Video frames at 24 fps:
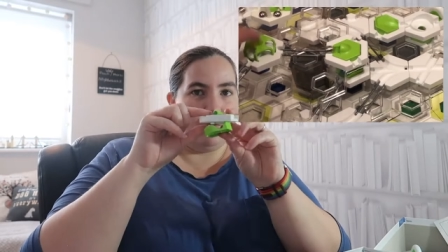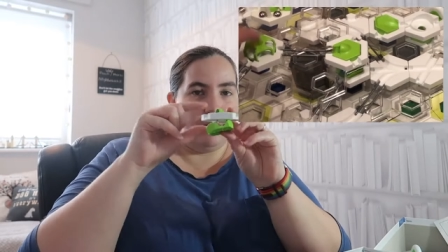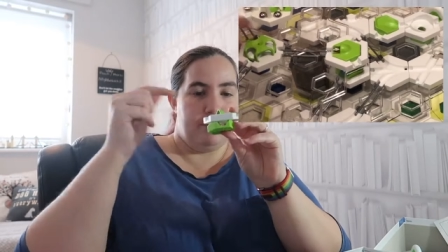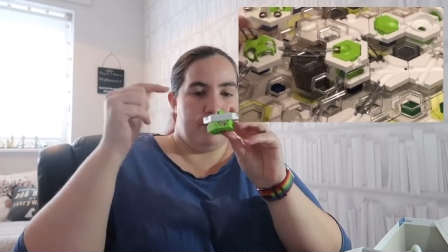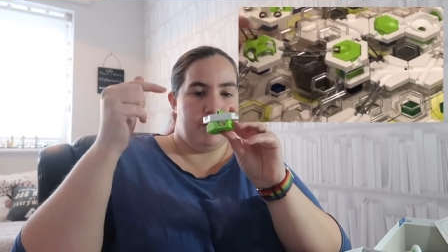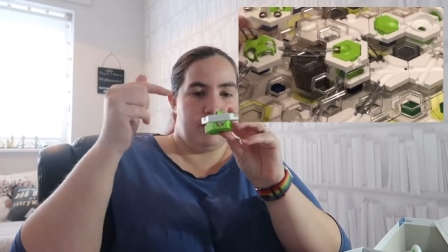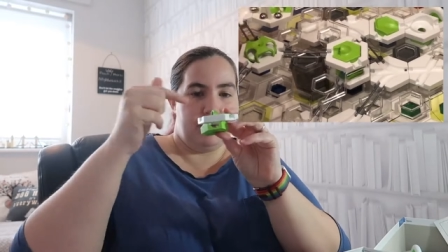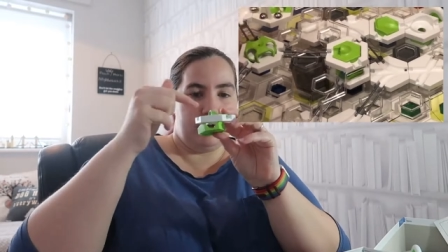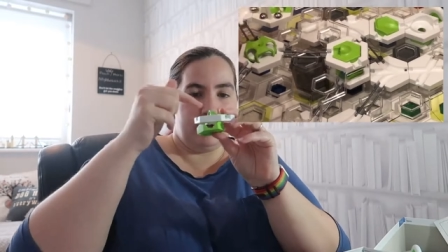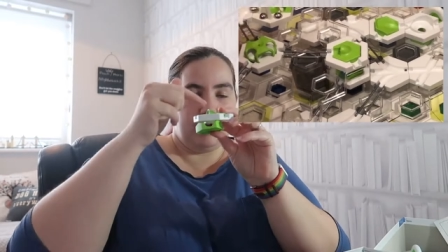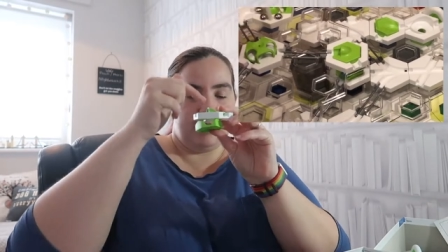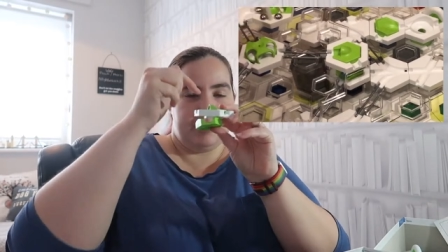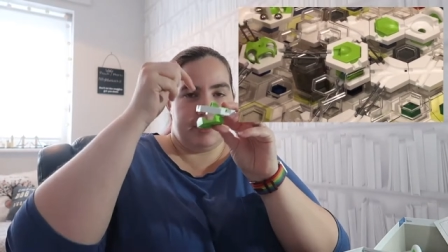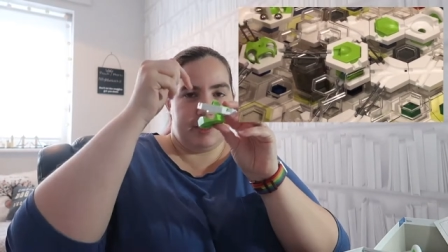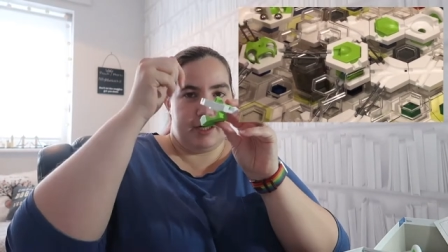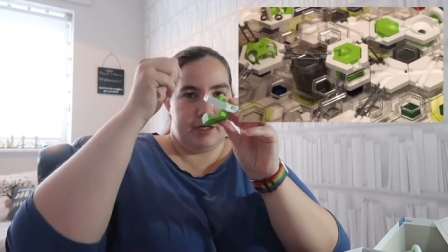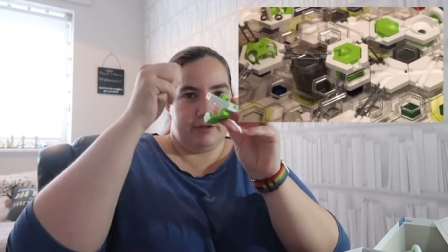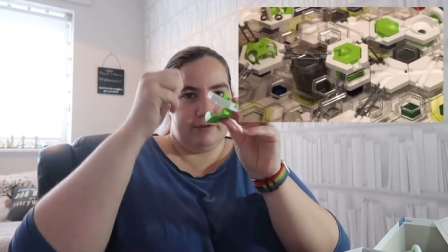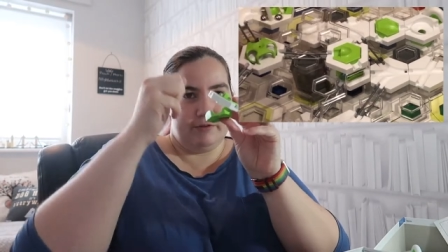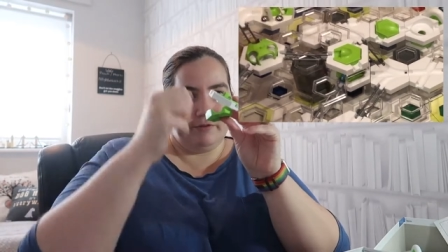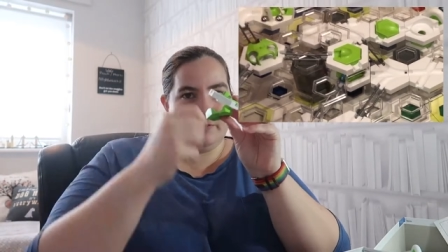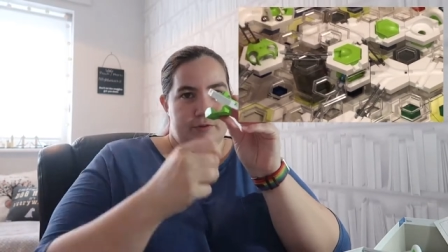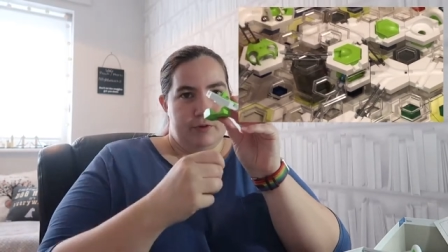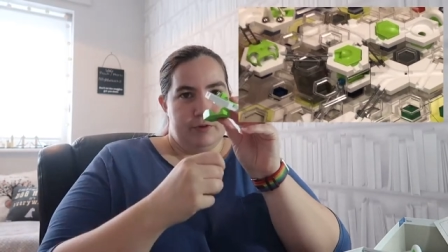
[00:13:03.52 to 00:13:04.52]
one ball go
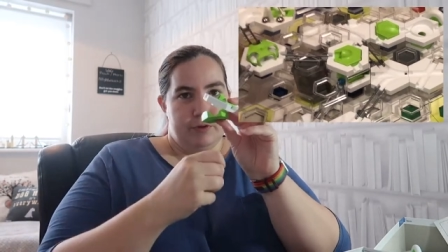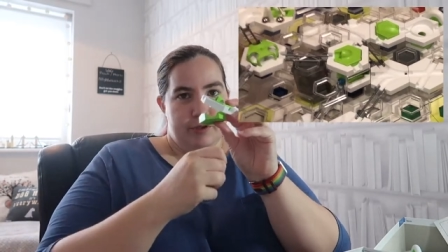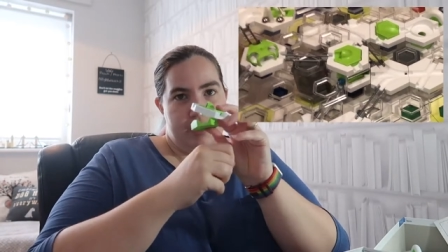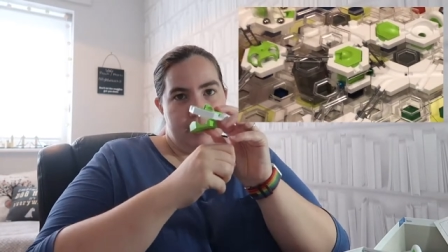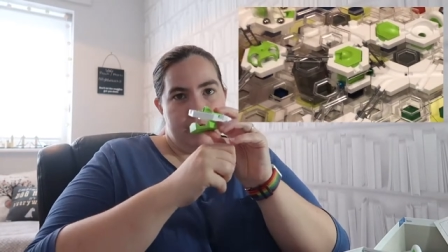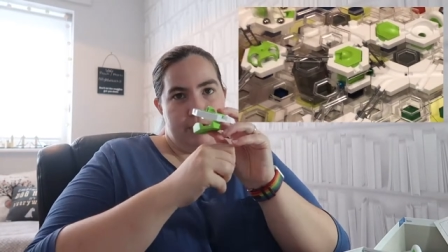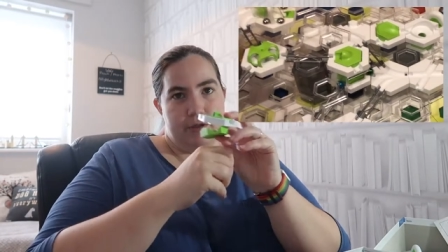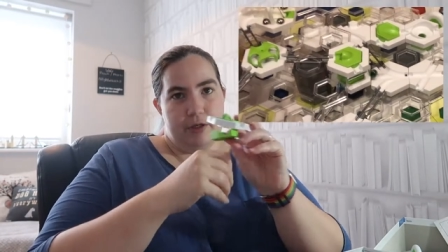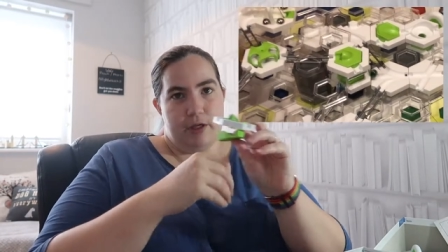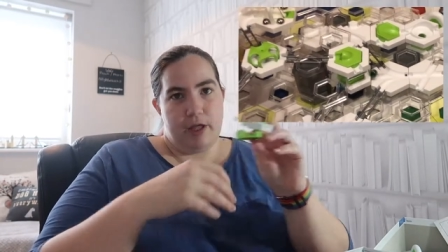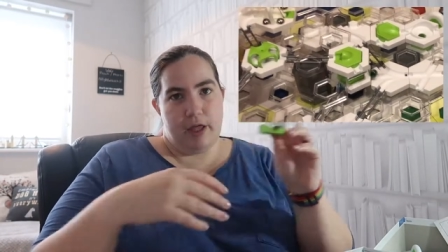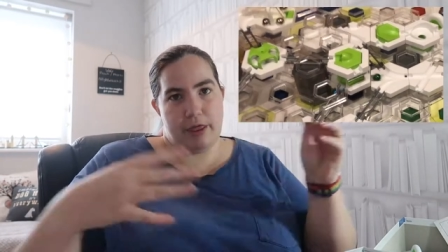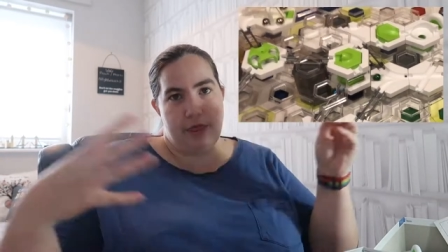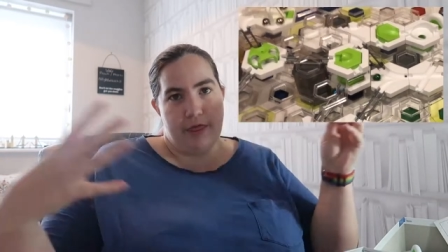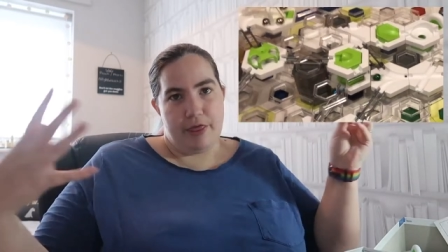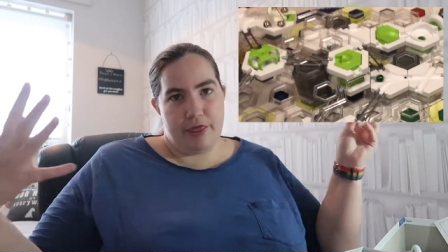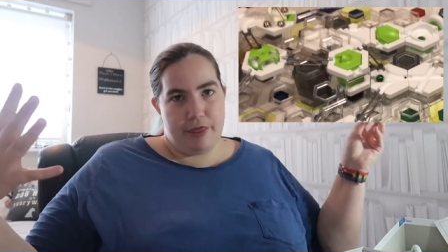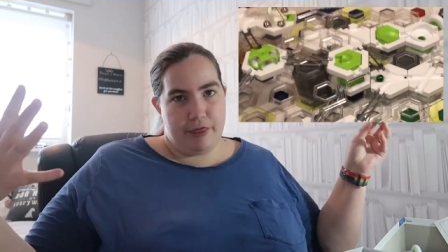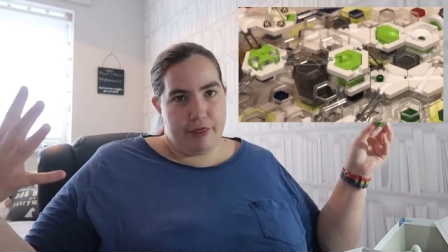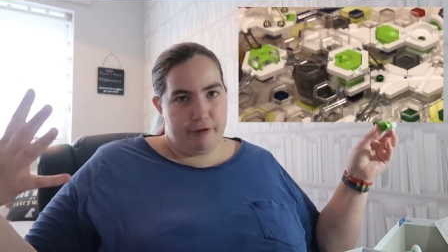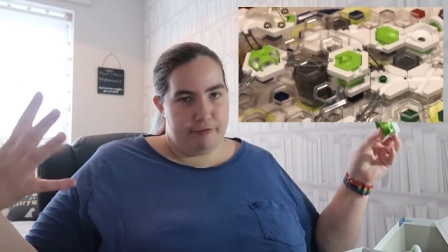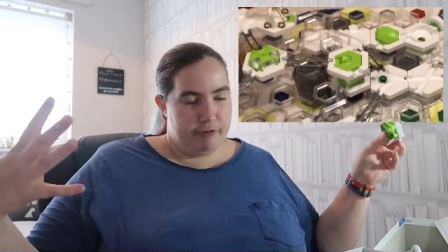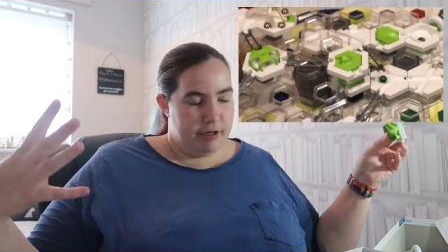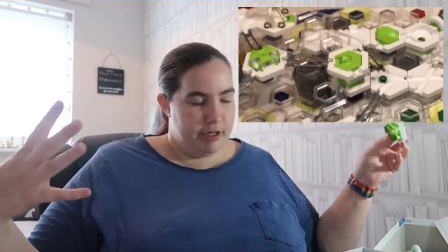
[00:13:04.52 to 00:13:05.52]
down, fall down and
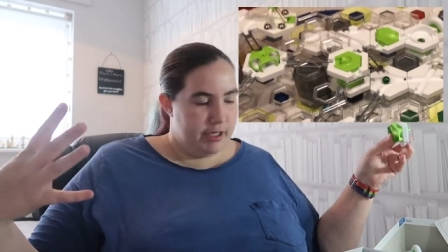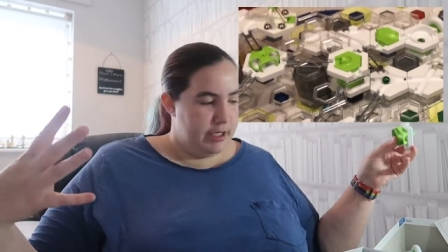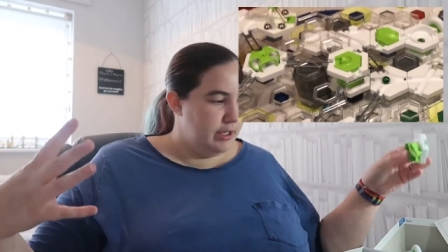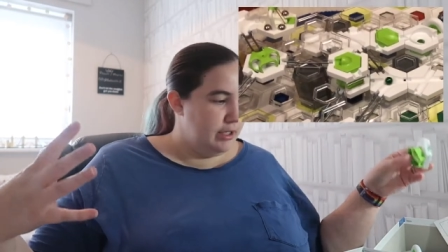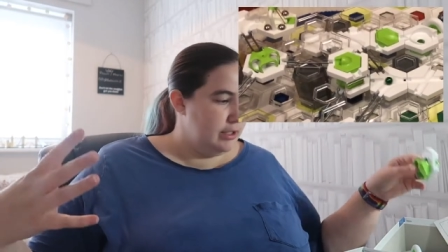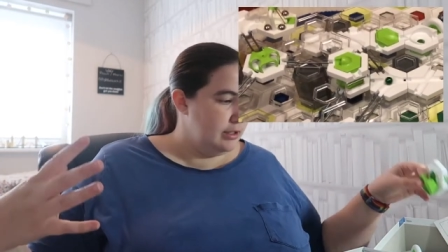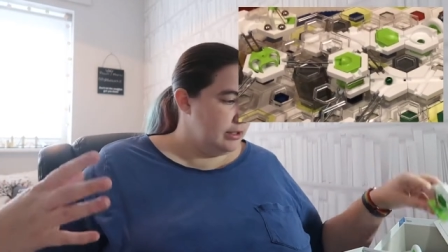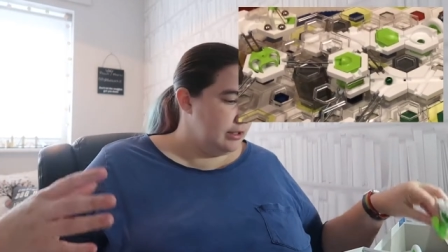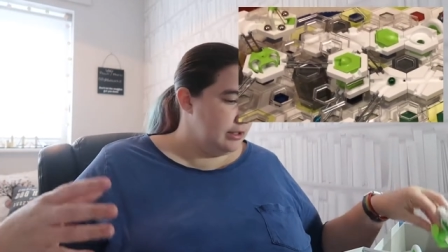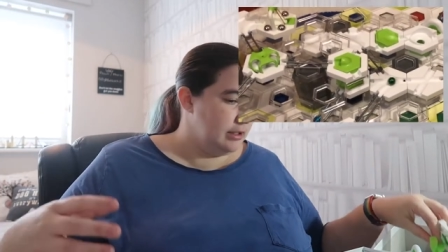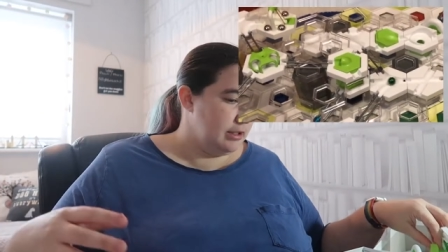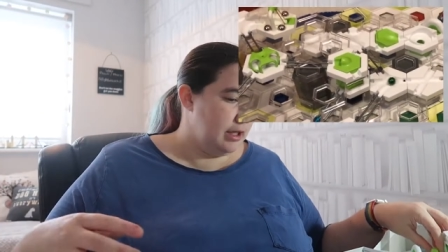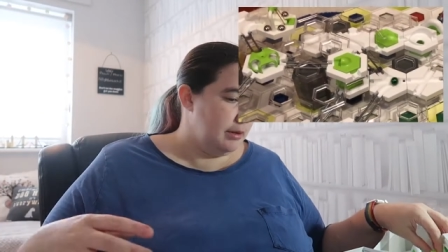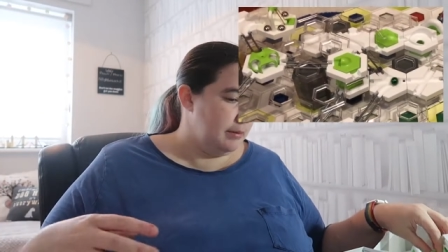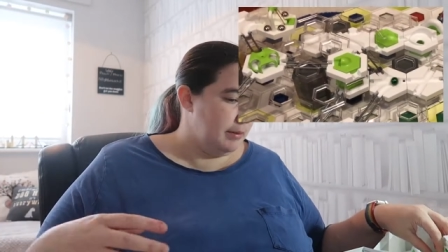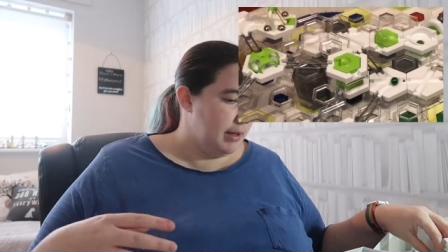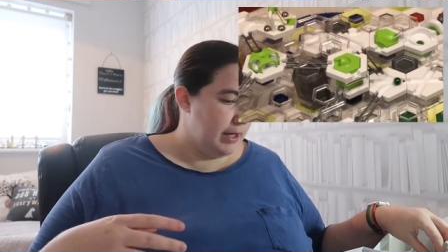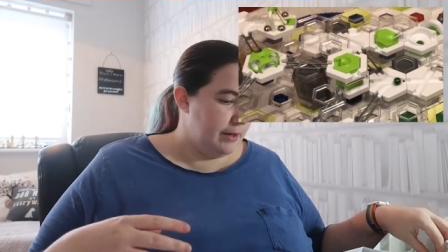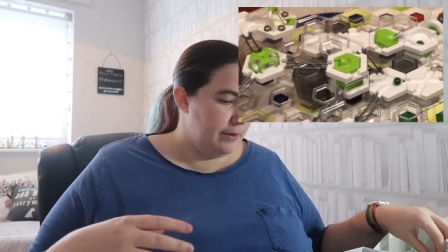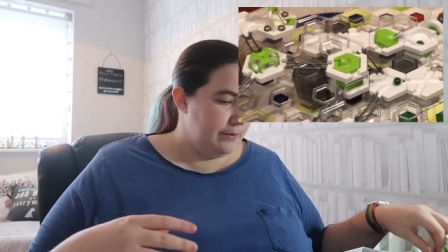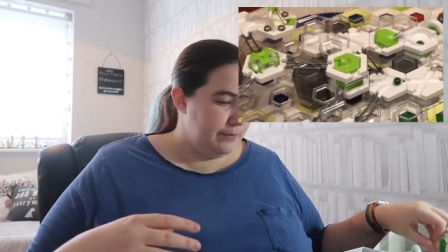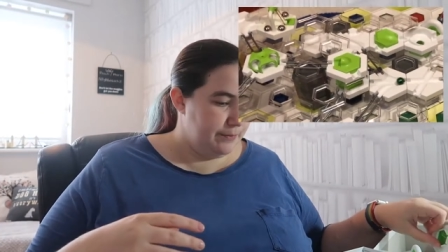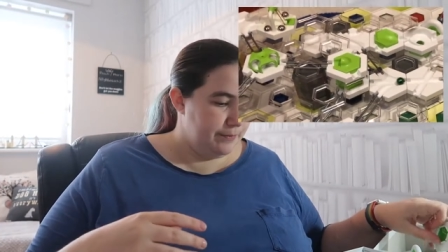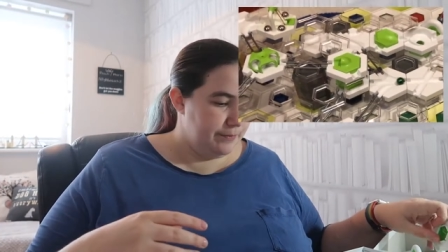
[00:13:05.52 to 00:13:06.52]
three come
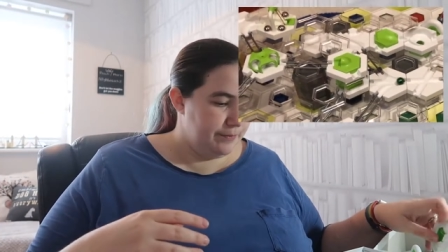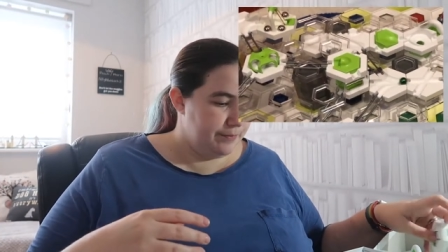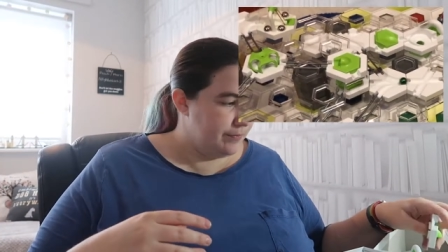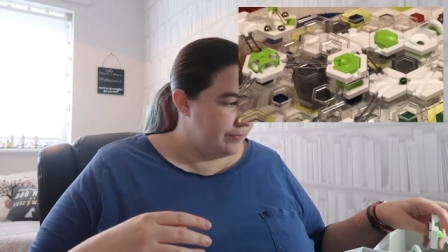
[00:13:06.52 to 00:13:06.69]
out.